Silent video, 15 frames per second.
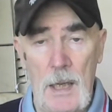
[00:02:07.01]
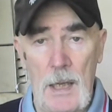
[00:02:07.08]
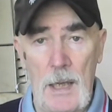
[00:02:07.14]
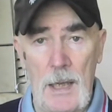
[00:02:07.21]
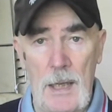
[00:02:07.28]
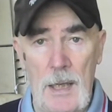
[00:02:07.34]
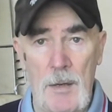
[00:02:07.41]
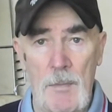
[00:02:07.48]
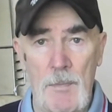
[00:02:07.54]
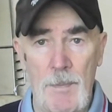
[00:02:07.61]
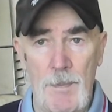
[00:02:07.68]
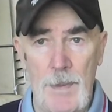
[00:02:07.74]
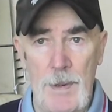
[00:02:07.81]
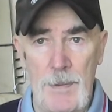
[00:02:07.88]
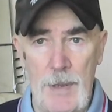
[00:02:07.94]

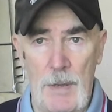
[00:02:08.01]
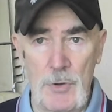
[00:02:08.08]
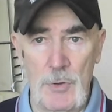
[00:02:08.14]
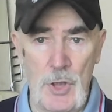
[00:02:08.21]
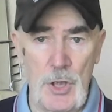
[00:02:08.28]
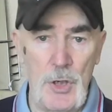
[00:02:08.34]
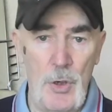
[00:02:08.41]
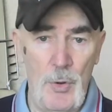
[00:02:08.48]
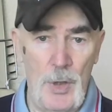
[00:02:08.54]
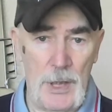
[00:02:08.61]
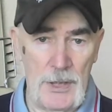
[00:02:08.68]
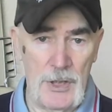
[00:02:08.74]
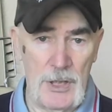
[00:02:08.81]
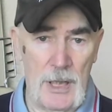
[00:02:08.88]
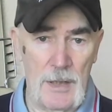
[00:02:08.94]
That was the
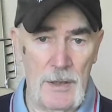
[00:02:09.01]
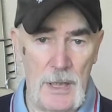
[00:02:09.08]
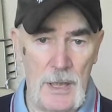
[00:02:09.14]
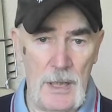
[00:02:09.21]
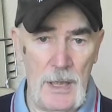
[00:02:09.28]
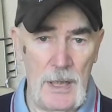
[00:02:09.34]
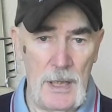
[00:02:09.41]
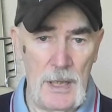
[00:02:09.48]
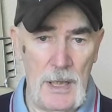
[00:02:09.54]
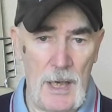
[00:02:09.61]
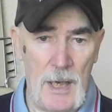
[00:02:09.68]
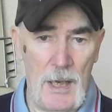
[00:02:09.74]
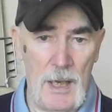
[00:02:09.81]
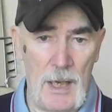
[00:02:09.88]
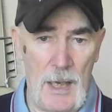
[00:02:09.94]
units that
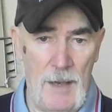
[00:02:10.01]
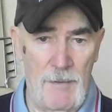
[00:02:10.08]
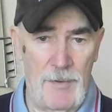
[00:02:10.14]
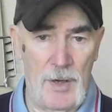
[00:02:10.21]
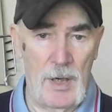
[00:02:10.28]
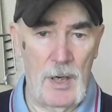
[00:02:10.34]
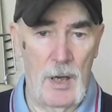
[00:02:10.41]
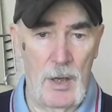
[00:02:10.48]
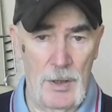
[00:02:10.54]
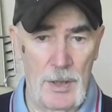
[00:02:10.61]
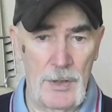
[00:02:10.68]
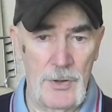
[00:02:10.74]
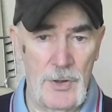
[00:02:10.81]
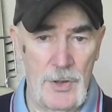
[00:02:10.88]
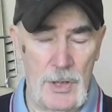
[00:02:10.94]
the
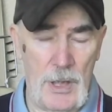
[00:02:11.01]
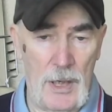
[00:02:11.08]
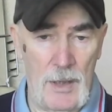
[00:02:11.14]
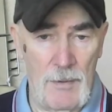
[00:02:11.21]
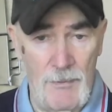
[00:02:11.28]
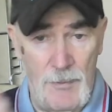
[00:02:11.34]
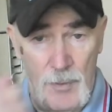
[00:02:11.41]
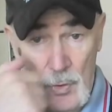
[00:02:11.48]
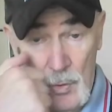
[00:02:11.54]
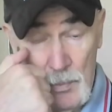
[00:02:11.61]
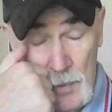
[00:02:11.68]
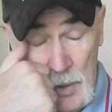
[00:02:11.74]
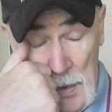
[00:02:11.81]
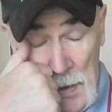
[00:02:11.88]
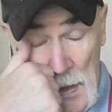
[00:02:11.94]
Afrikaners
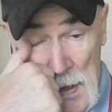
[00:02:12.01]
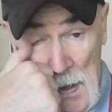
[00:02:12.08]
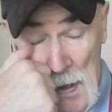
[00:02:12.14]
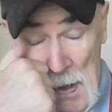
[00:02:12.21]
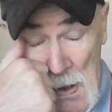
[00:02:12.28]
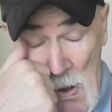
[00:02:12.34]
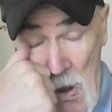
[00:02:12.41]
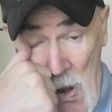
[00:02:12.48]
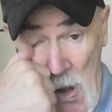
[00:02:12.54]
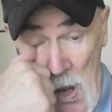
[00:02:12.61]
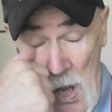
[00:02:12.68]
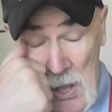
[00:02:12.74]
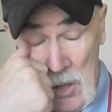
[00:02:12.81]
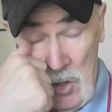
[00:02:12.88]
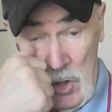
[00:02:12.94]
formed.
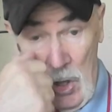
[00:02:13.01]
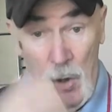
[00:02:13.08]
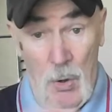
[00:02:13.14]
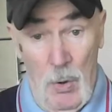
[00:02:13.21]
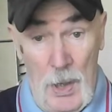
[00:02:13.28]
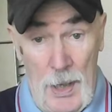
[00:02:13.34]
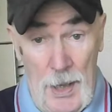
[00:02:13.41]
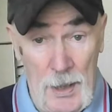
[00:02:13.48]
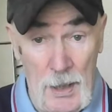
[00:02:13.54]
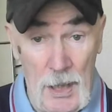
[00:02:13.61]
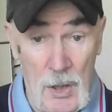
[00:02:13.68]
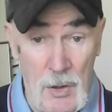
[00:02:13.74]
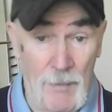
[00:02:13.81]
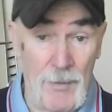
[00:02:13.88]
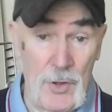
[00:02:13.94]
So
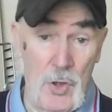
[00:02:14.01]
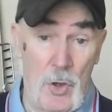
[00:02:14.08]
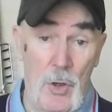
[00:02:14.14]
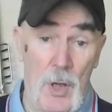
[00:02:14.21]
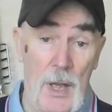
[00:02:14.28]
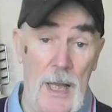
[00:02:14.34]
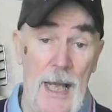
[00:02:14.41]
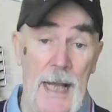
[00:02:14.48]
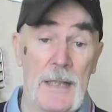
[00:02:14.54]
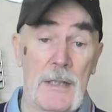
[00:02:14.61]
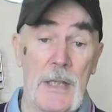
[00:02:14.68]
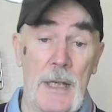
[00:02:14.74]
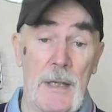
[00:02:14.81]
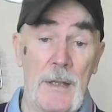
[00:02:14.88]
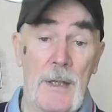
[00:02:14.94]
it covers all
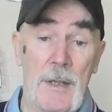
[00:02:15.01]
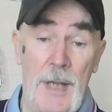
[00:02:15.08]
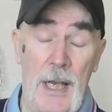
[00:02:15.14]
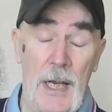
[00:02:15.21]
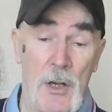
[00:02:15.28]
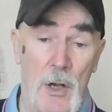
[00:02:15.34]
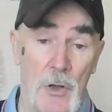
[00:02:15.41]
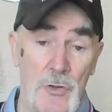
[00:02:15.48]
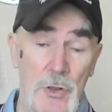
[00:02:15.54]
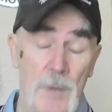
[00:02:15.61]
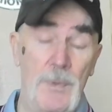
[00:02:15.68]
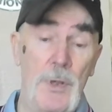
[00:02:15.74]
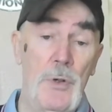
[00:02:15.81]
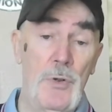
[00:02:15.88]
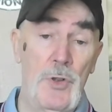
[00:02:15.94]
that and their
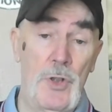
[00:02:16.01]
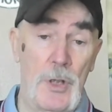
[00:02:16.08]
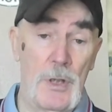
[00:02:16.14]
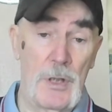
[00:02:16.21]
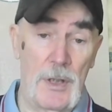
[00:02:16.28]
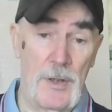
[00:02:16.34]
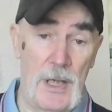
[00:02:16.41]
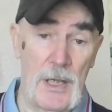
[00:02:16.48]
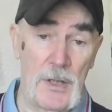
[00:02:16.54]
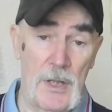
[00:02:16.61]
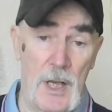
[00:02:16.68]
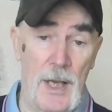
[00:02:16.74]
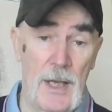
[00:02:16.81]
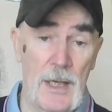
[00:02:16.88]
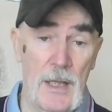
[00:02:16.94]
contribution to things
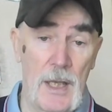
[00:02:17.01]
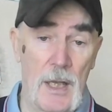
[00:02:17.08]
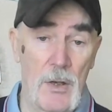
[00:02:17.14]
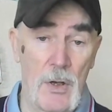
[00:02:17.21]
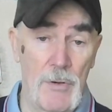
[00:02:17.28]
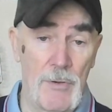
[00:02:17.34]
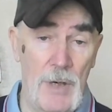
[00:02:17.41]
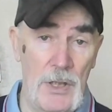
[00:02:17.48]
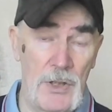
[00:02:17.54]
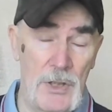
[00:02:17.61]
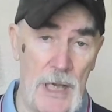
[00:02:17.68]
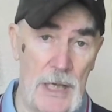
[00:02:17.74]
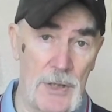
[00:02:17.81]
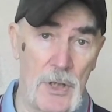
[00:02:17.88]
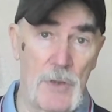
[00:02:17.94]
like the Long Range
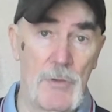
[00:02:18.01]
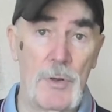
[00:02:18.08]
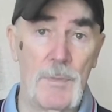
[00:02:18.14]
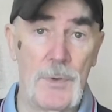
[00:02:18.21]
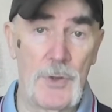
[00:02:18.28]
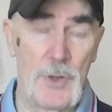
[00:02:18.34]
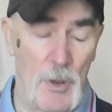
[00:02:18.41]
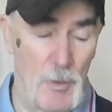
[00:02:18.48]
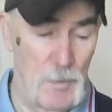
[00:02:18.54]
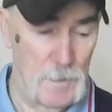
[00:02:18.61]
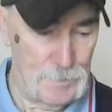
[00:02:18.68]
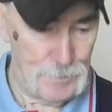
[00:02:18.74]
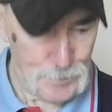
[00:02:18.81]
Desert Group and so on.